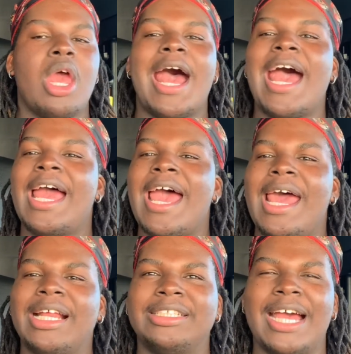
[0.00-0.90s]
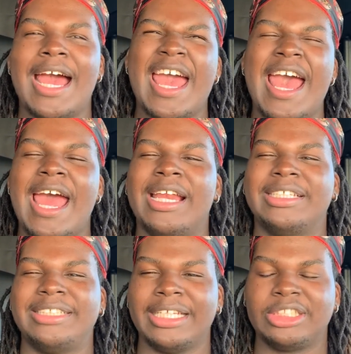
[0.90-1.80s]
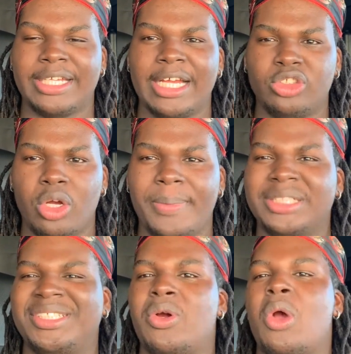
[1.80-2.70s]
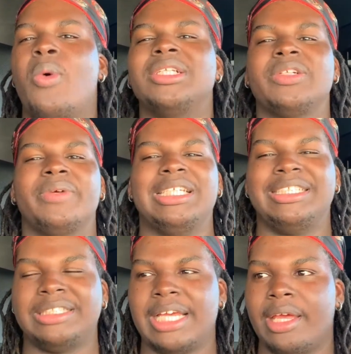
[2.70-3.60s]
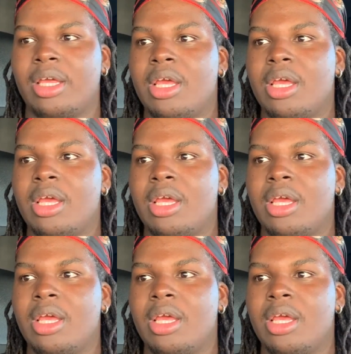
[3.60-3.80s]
I had a set schedule, but it wasn't really set.